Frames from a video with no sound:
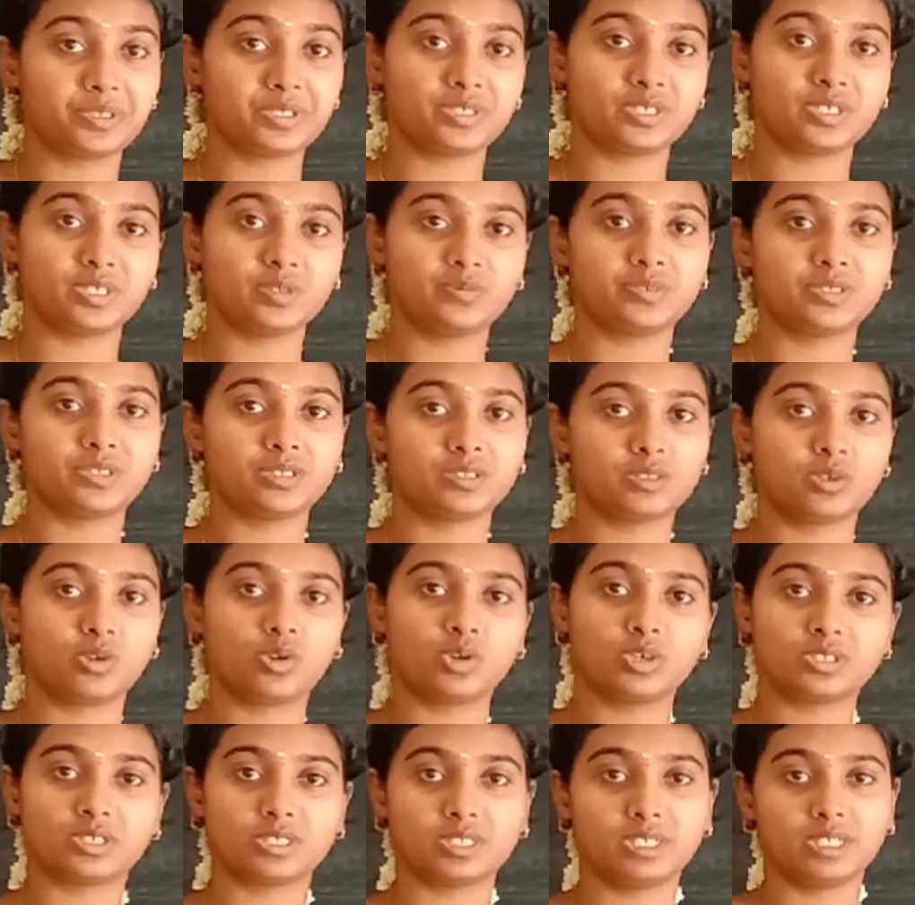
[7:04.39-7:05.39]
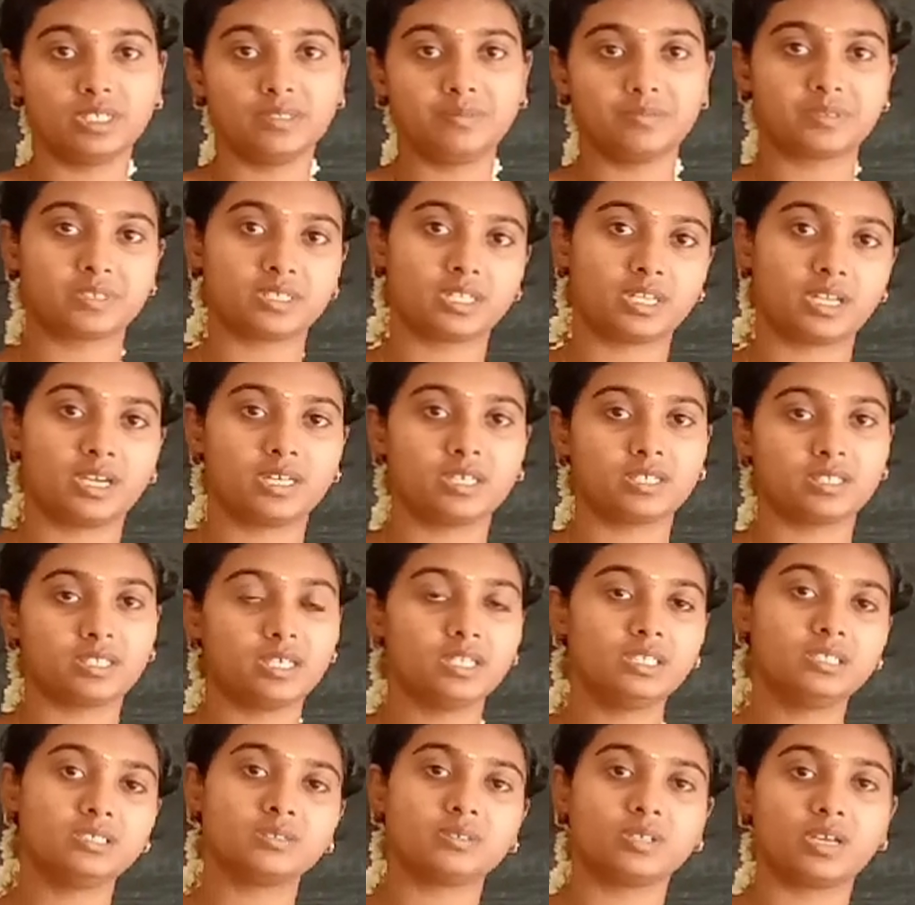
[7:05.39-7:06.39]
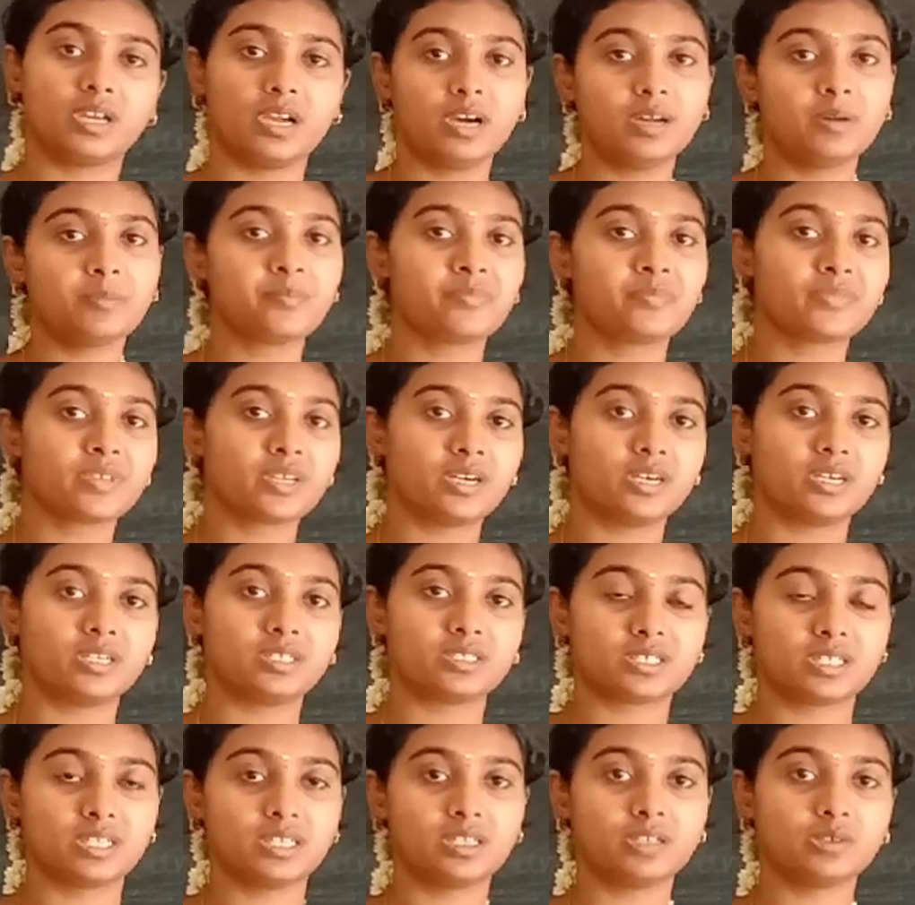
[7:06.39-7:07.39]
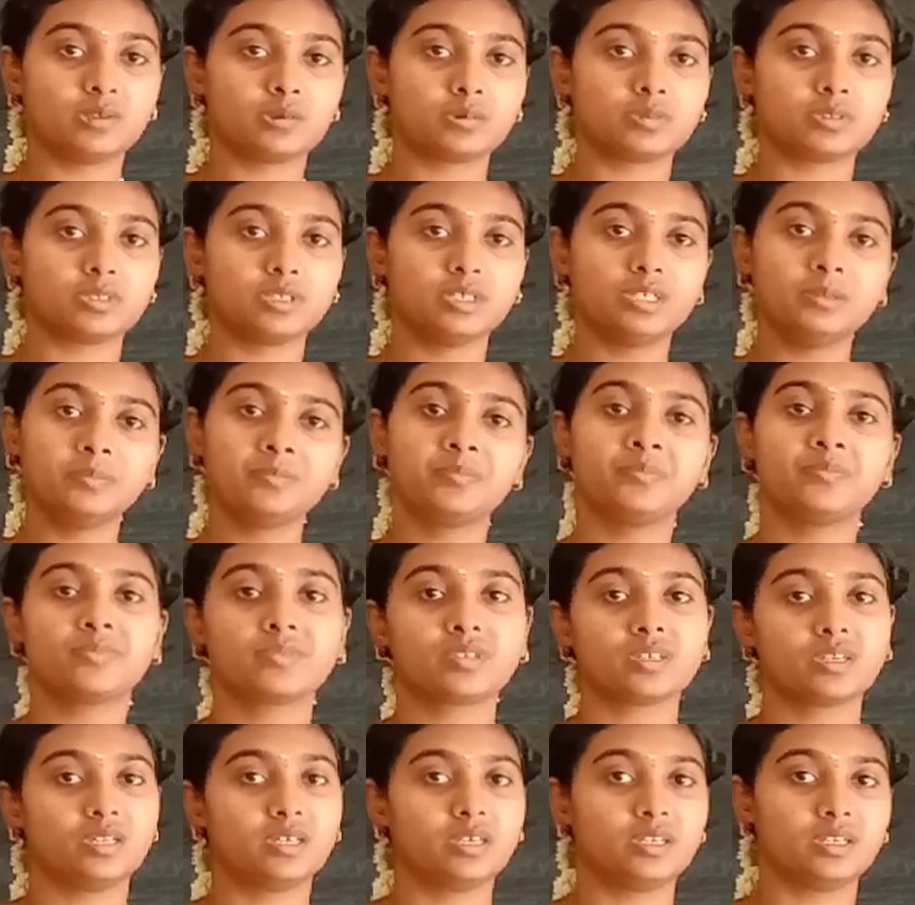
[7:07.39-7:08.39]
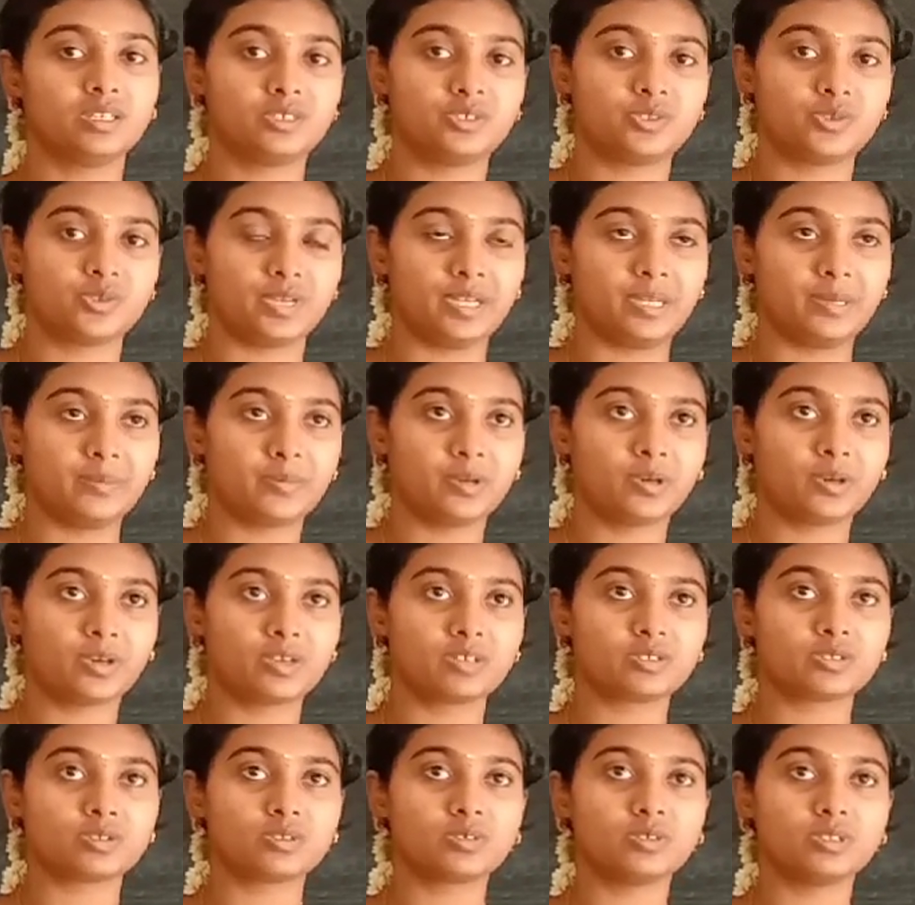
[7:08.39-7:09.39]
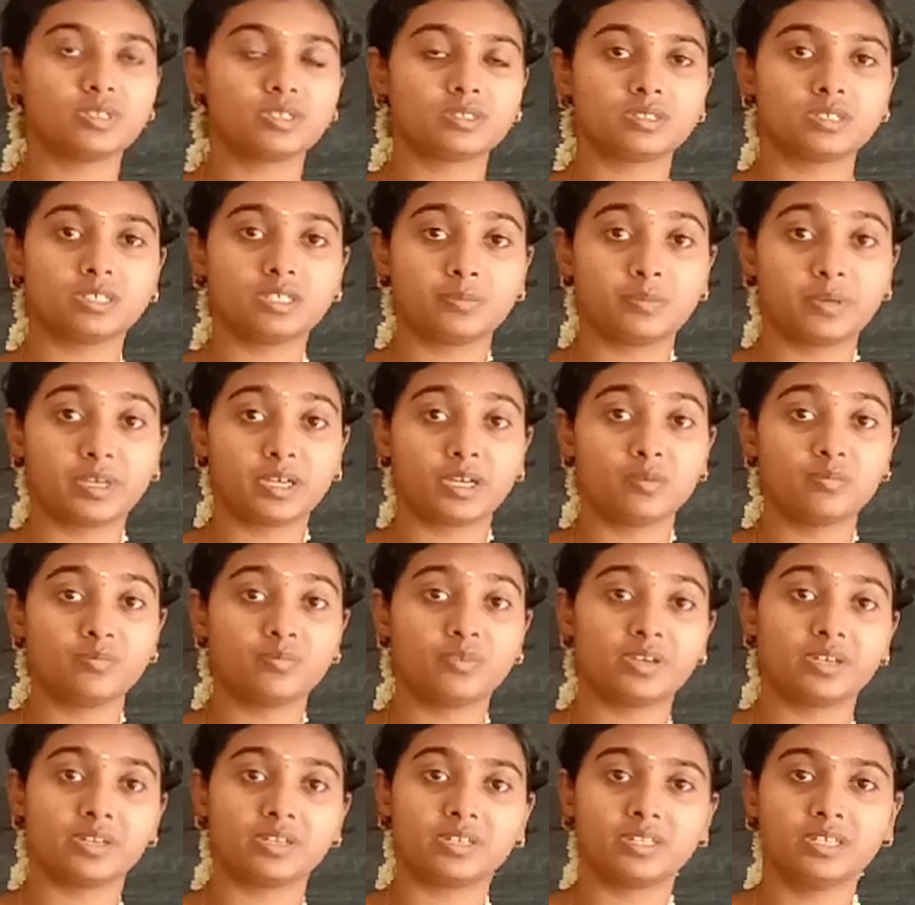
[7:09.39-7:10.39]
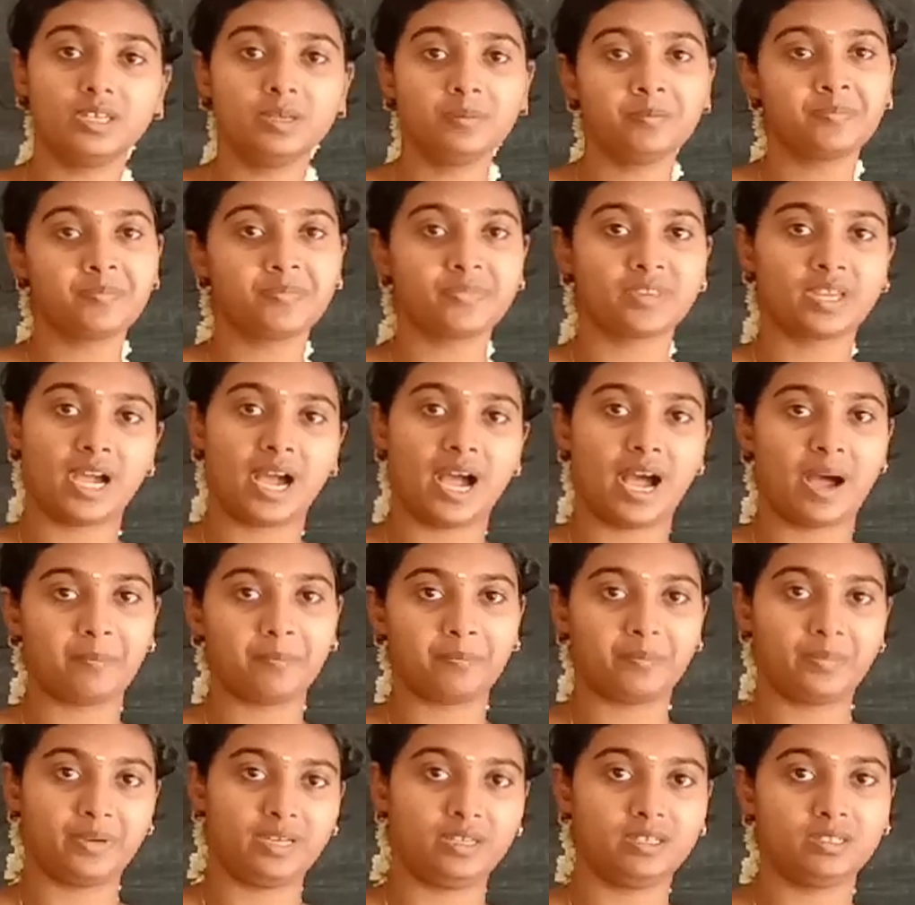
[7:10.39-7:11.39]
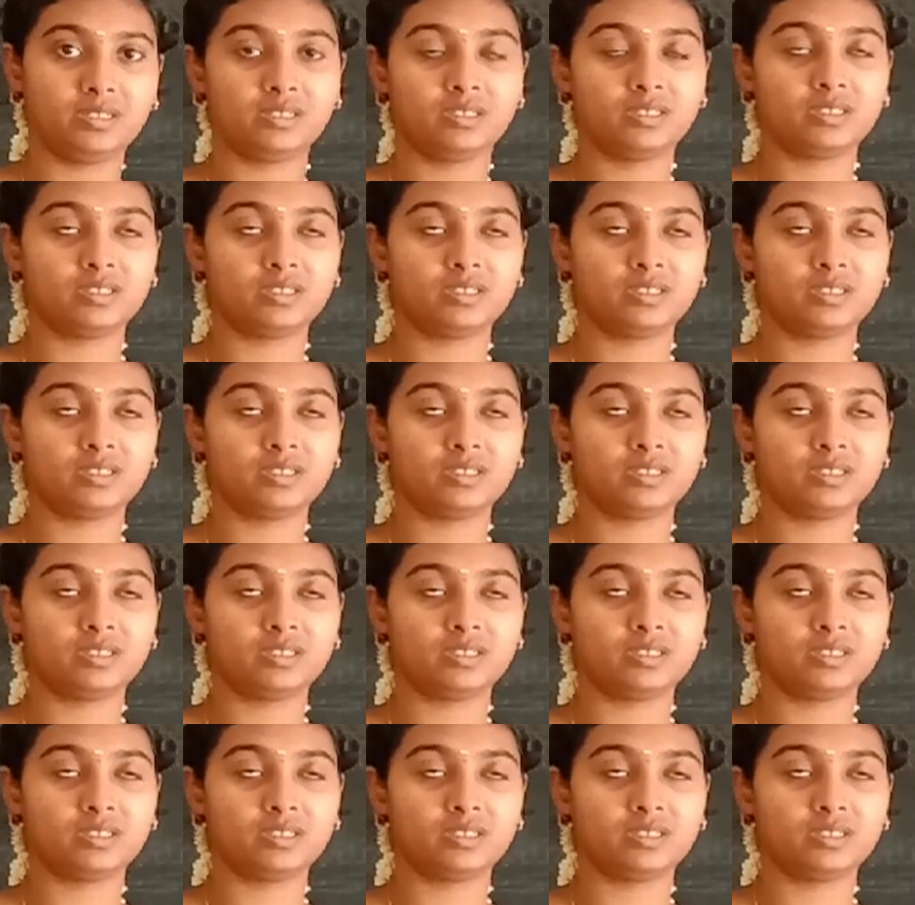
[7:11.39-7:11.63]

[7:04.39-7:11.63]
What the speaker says: pretty with large leaves, like that they are telling to the tree. Okay, so it become very happy.